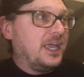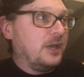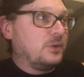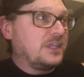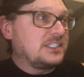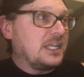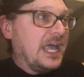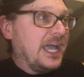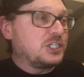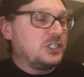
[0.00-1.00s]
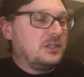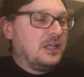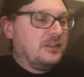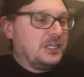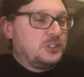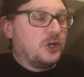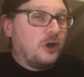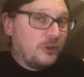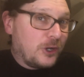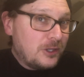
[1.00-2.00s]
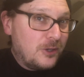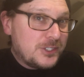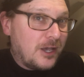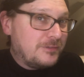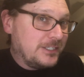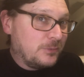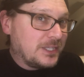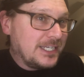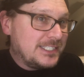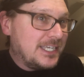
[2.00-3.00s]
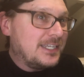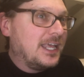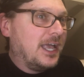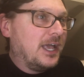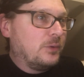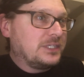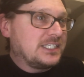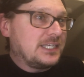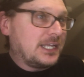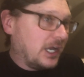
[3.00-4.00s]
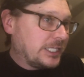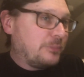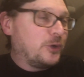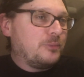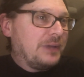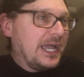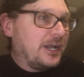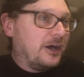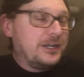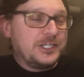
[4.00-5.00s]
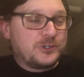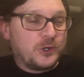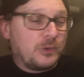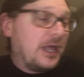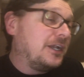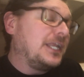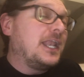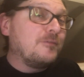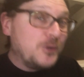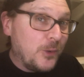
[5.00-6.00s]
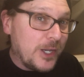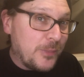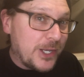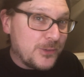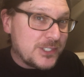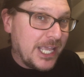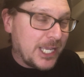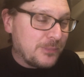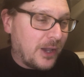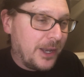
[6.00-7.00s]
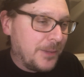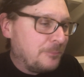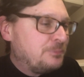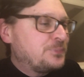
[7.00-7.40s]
And when they said action, they took all their clothes off and did what they did. And when they said cut, they put him back on and he turned around and he never knew anybody was naked behind him.